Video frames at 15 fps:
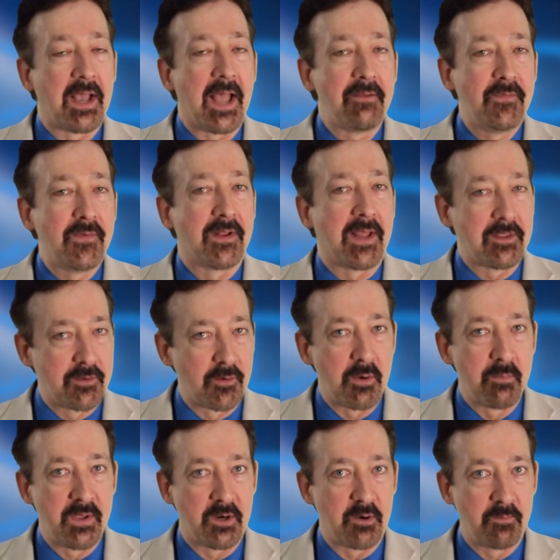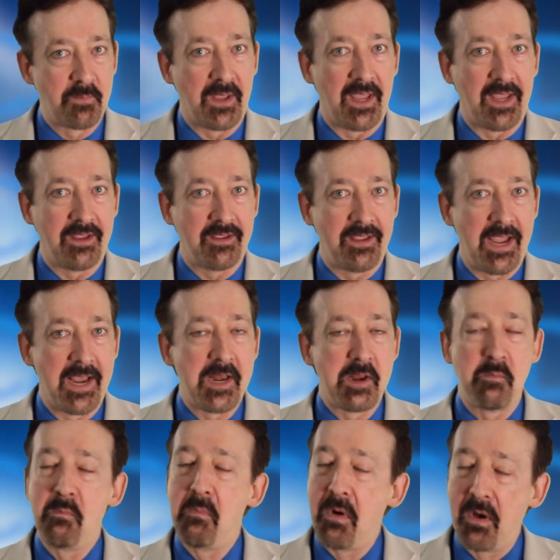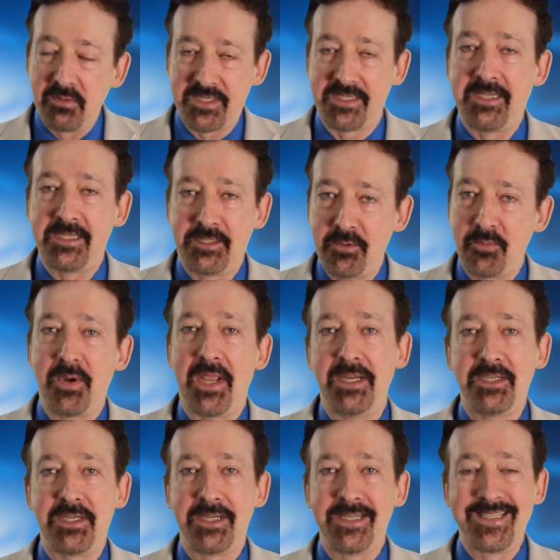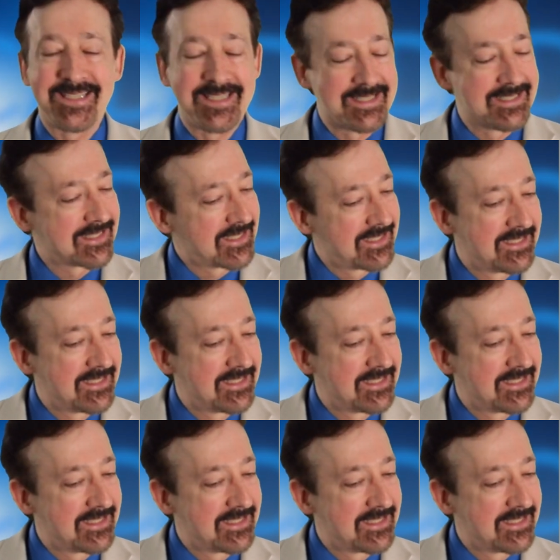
I feel like they're a bit opaque, and in most situations,